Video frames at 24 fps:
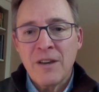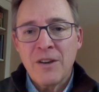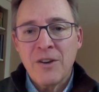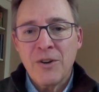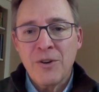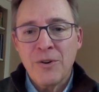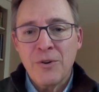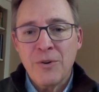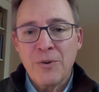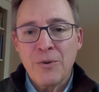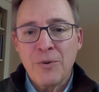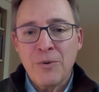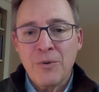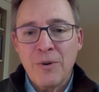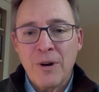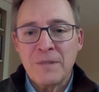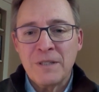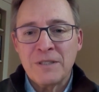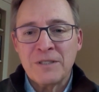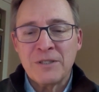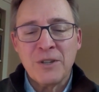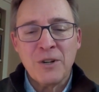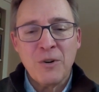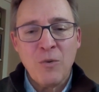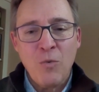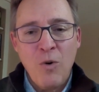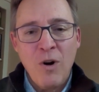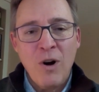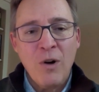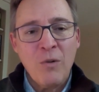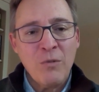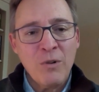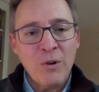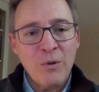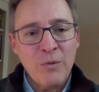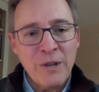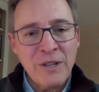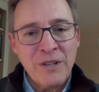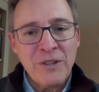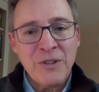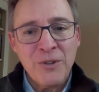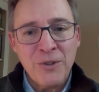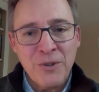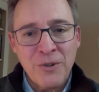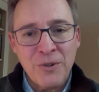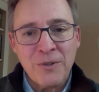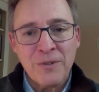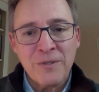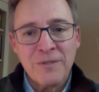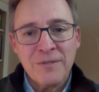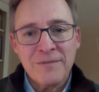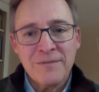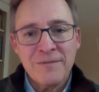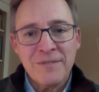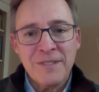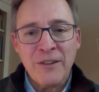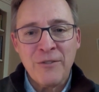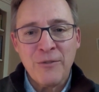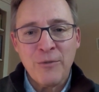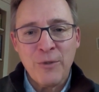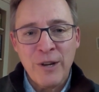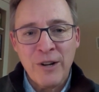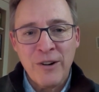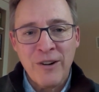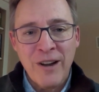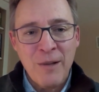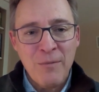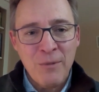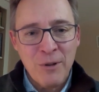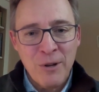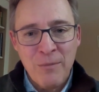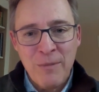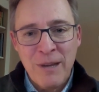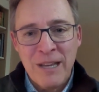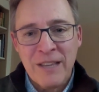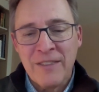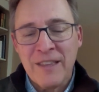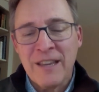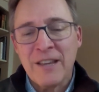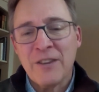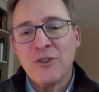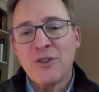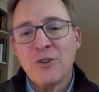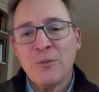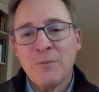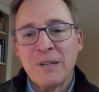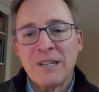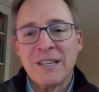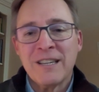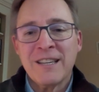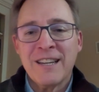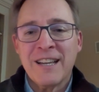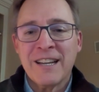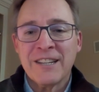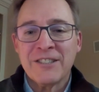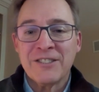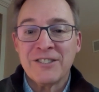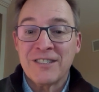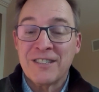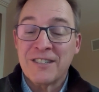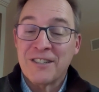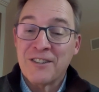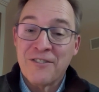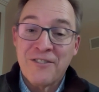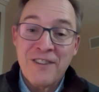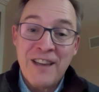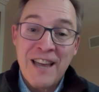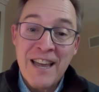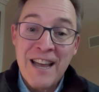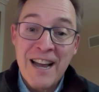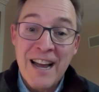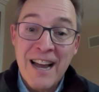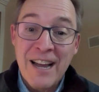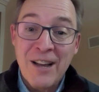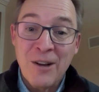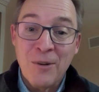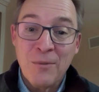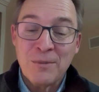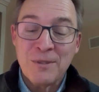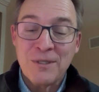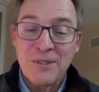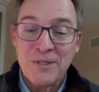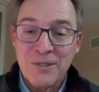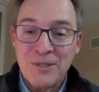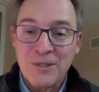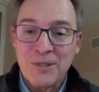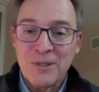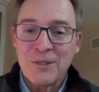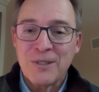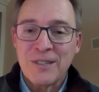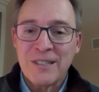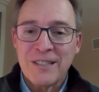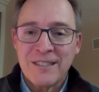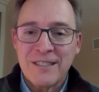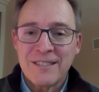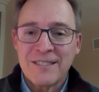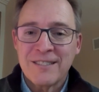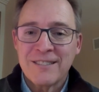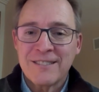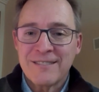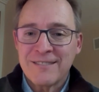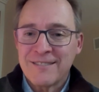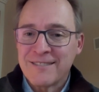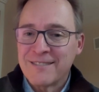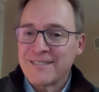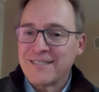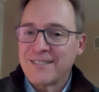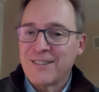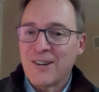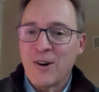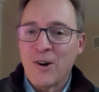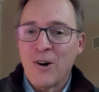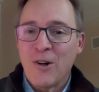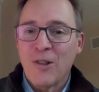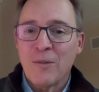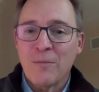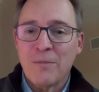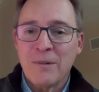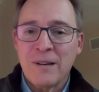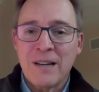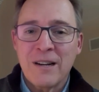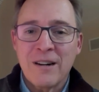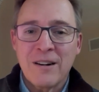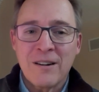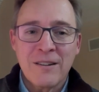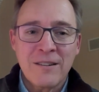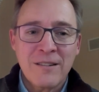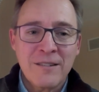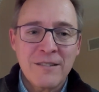who is going to want what we do. If we are able to make that human connection, and if AI helps us do it, all the better.